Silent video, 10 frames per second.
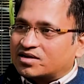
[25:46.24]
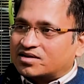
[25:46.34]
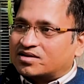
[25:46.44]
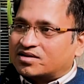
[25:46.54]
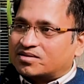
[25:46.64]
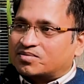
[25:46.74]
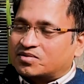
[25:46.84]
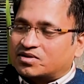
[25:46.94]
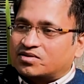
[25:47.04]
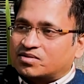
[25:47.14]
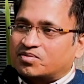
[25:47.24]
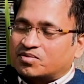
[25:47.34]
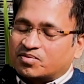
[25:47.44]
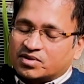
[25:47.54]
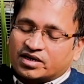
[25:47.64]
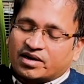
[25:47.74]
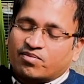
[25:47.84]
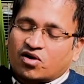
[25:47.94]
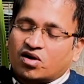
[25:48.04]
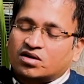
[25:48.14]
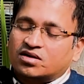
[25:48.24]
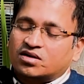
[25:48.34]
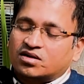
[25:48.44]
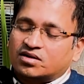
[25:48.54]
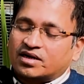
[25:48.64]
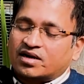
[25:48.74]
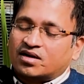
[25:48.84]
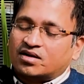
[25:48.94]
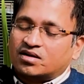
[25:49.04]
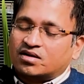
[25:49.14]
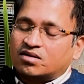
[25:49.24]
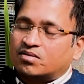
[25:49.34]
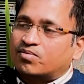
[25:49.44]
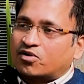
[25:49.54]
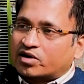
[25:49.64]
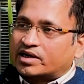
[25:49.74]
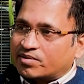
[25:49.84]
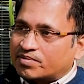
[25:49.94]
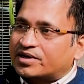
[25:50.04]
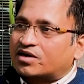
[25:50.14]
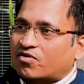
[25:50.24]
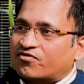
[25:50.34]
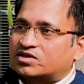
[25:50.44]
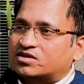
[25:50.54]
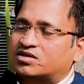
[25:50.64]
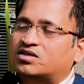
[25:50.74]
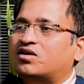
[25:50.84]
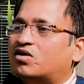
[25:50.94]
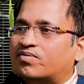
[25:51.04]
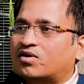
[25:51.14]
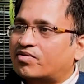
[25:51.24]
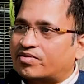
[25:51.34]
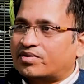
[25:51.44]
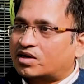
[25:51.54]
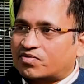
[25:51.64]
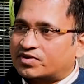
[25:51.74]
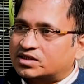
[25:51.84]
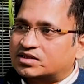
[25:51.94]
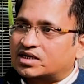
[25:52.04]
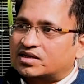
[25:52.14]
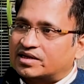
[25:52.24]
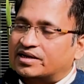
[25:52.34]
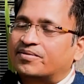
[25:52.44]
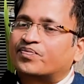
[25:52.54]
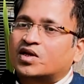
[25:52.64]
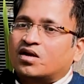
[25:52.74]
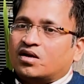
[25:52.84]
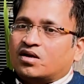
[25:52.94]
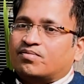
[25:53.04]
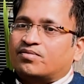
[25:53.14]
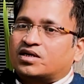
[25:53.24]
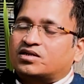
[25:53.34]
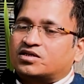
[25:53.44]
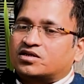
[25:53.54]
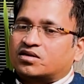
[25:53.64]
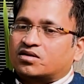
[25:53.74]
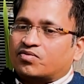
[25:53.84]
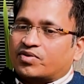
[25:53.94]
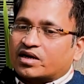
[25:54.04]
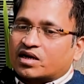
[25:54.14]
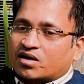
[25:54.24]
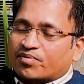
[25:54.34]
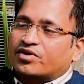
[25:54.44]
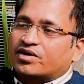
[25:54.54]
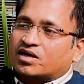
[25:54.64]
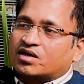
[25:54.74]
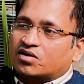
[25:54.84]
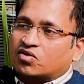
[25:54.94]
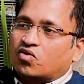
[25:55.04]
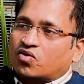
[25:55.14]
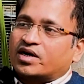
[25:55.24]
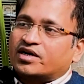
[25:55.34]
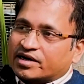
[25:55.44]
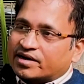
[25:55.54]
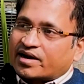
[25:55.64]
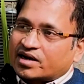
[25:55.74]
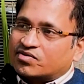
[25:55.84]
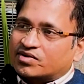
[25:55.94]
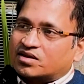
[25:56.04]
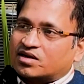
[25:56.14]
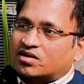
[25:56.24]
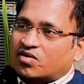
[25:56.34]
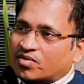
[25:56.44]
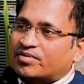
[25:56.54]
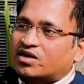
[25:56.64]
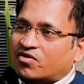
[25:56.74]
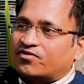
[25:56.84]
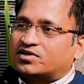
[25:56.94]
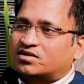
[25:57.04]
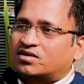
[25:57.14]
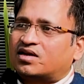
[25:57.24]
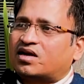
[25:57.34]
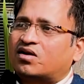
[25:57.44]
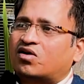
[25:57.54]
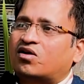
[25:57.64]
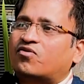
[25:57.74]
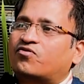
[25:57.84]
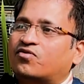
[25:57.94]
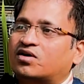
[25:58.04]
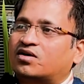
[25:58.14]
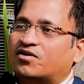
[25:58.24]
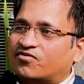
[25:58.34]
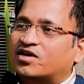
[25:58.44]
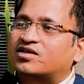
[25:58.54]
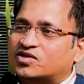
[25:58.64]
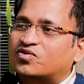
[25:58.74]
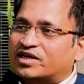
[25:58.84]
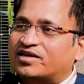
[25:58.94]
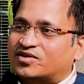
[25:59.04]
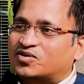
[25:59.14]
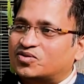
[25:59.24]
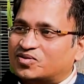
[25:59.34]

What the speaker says: uh, in a block there are block development officers and a lot of government officers are there. But when a community go and interact with a government officer, there are a lot of confidence you need to